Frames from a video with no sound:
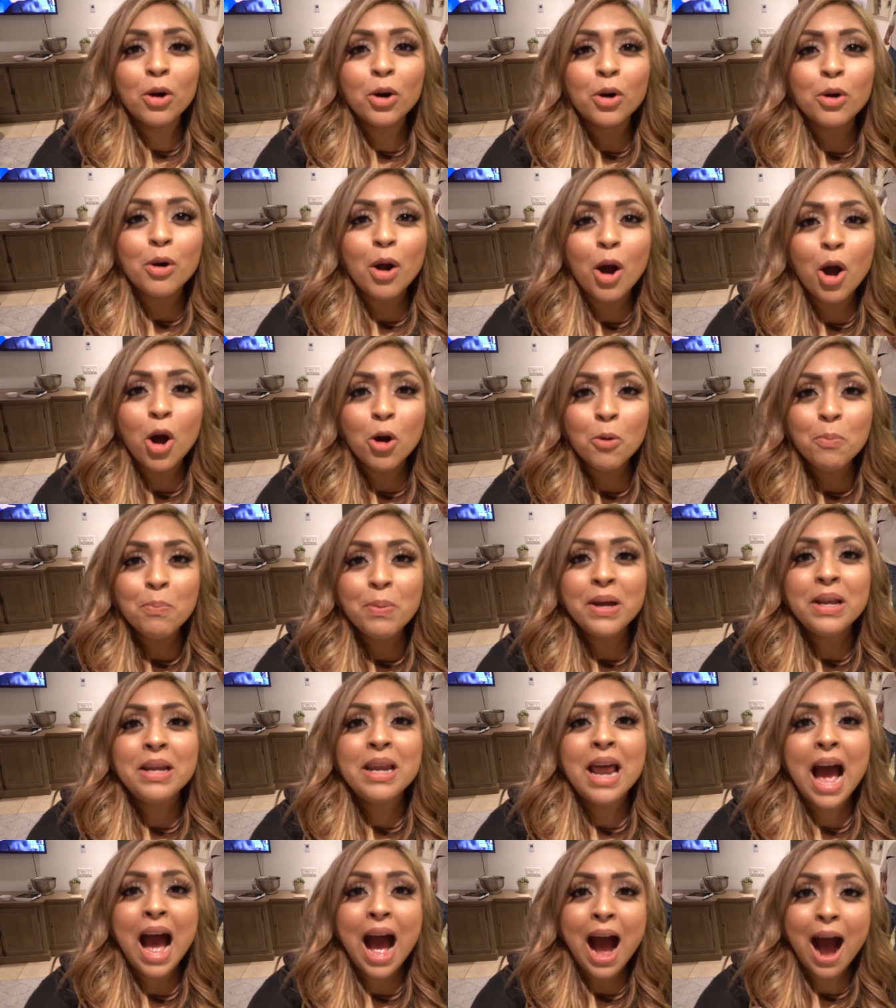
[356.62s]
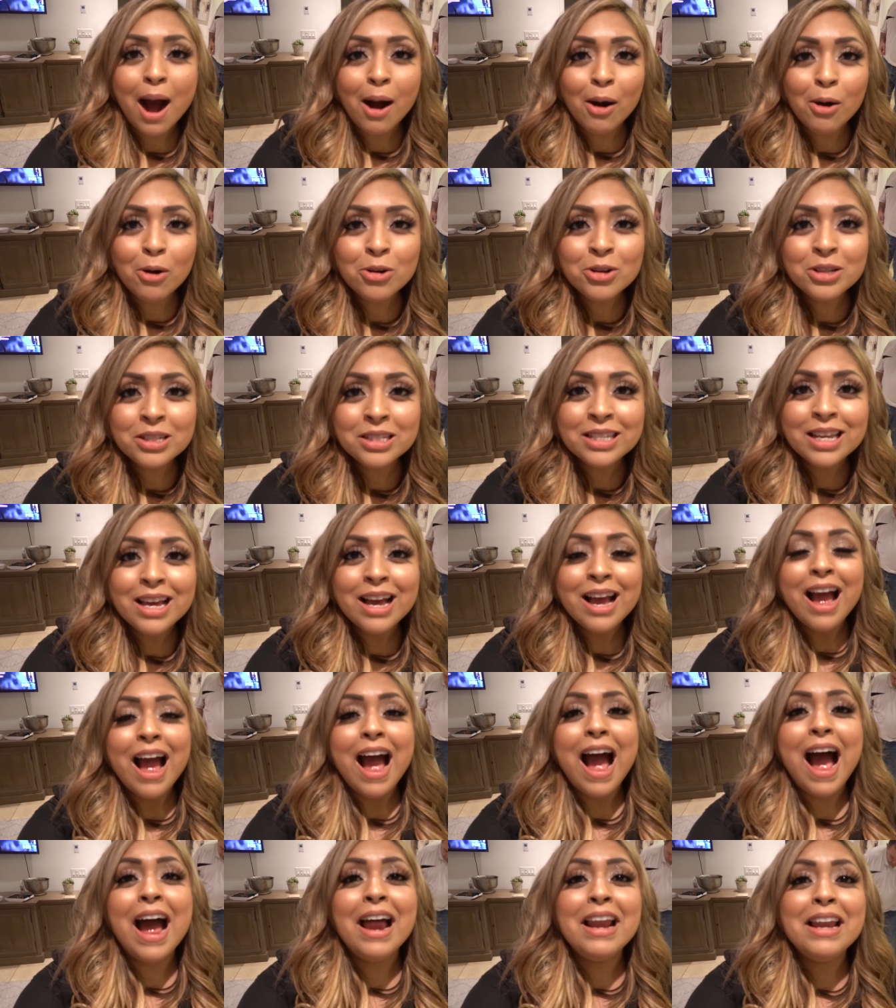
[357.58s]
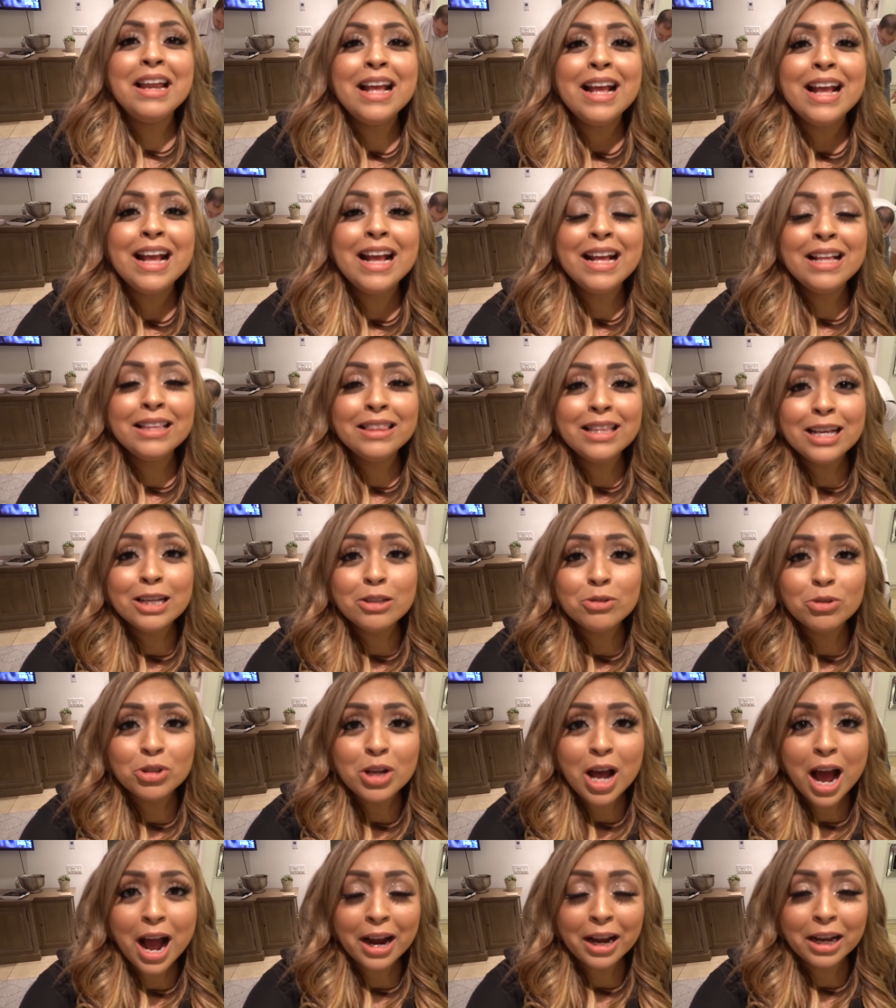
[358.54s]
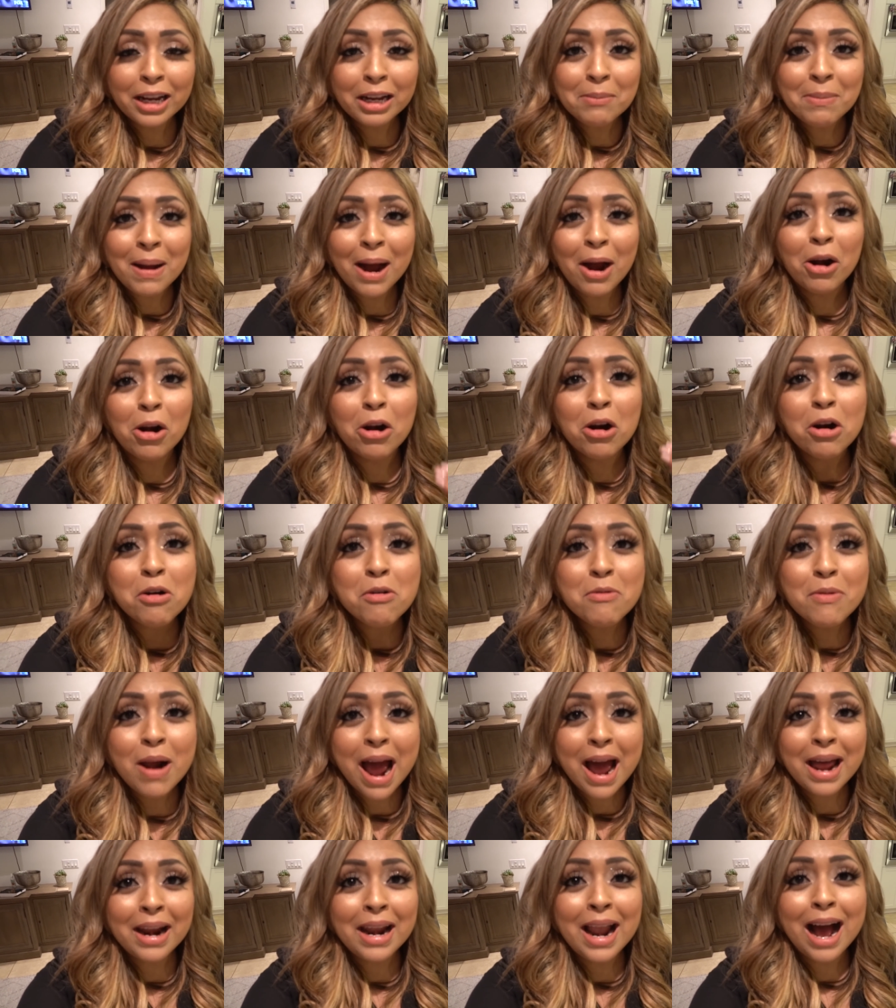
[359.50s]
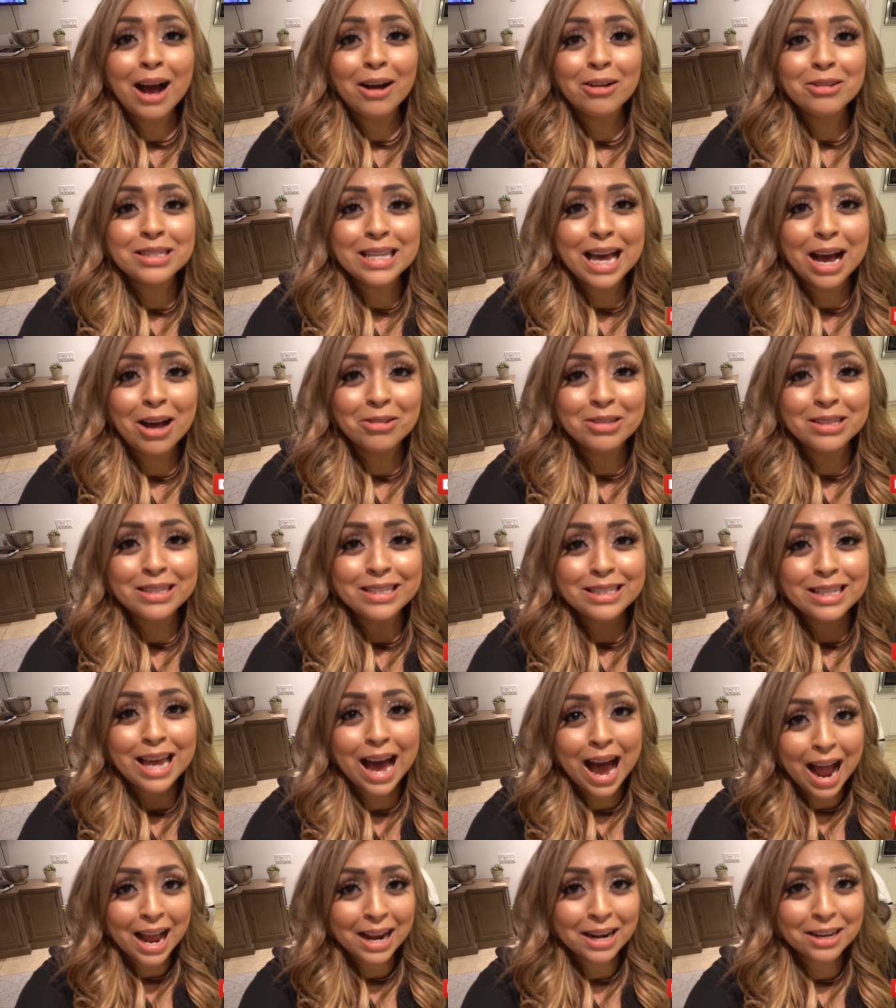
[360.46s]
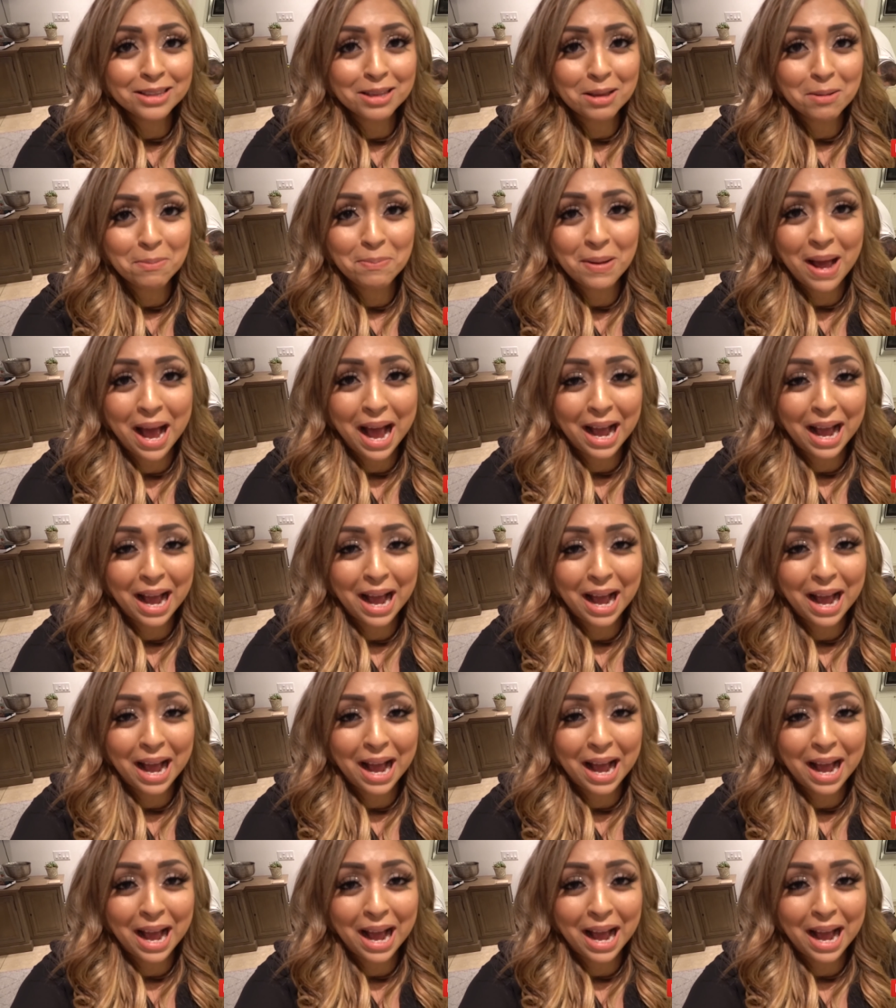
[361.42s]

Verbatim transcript: her open house and he thinks we're talking about her red house outside in the